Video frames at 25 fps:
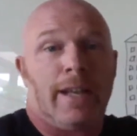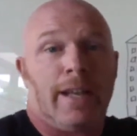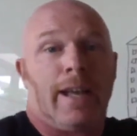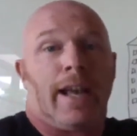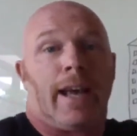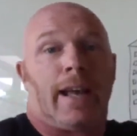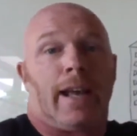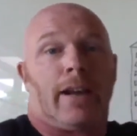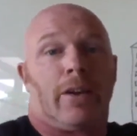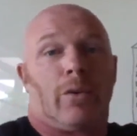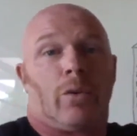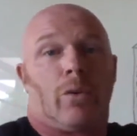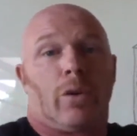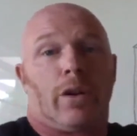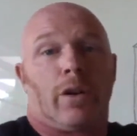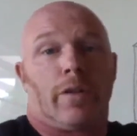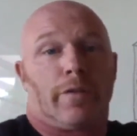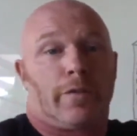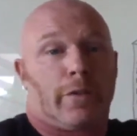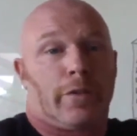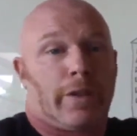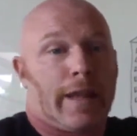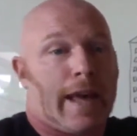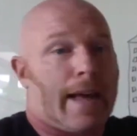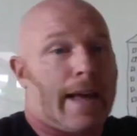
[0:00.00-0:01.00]
And in order
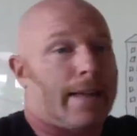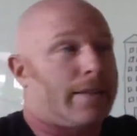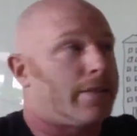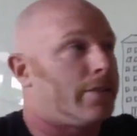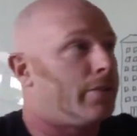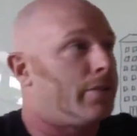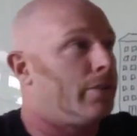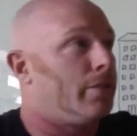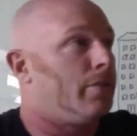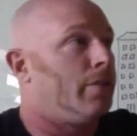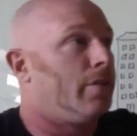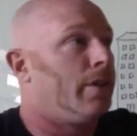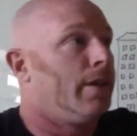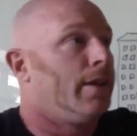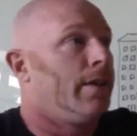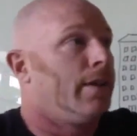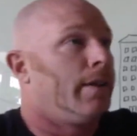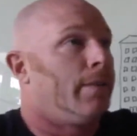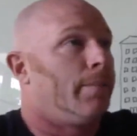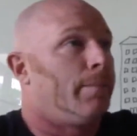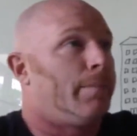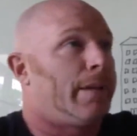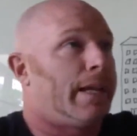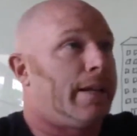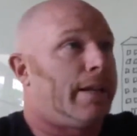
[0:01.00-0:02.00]
for that to
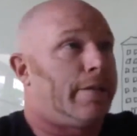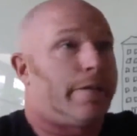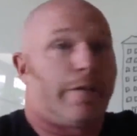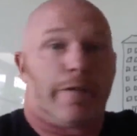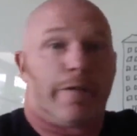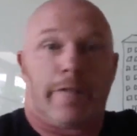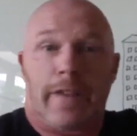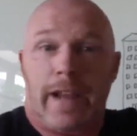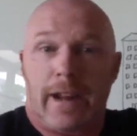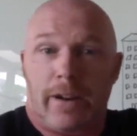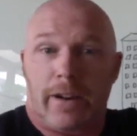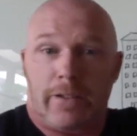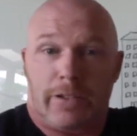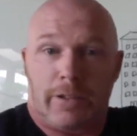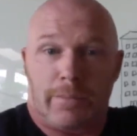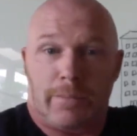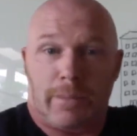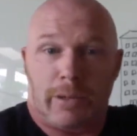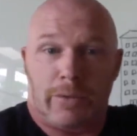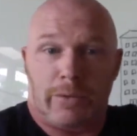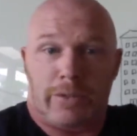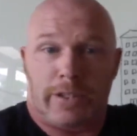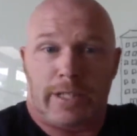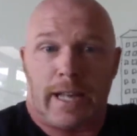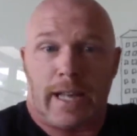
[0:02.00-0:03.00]
be fair to
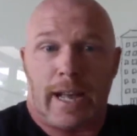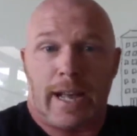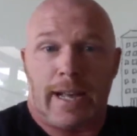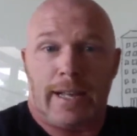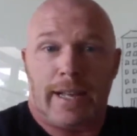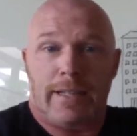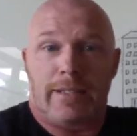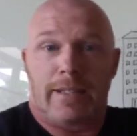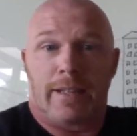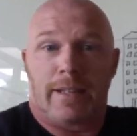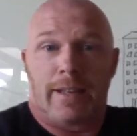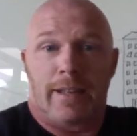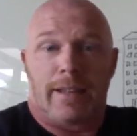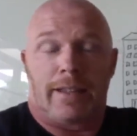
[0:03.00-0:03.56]
both sides,